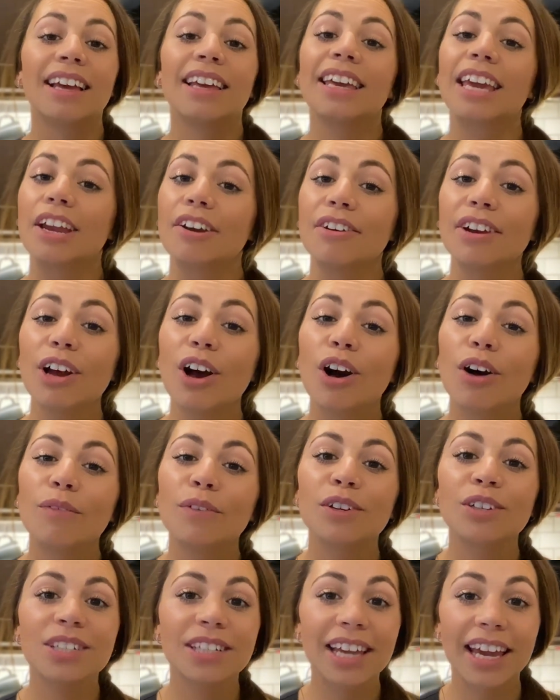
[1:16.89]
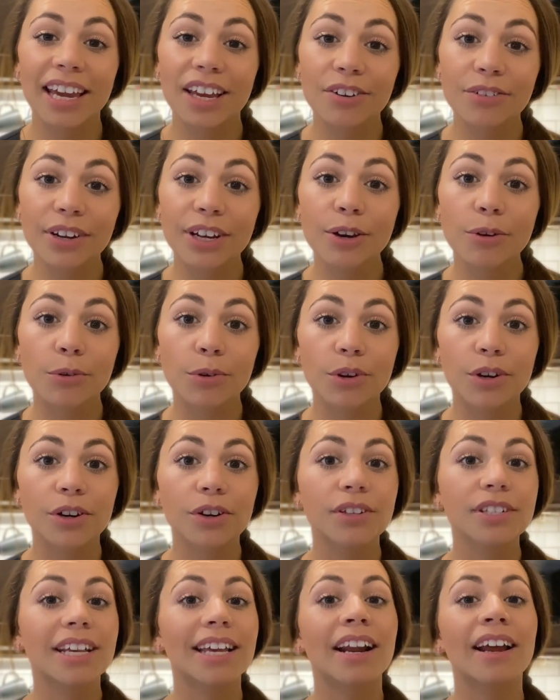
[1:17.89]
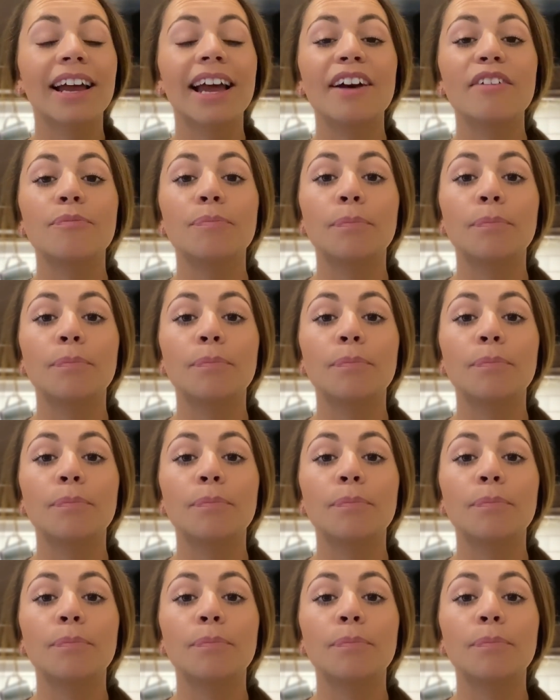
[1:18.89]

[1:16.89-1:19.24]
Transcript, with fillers: Carrie offers catering orders, and I have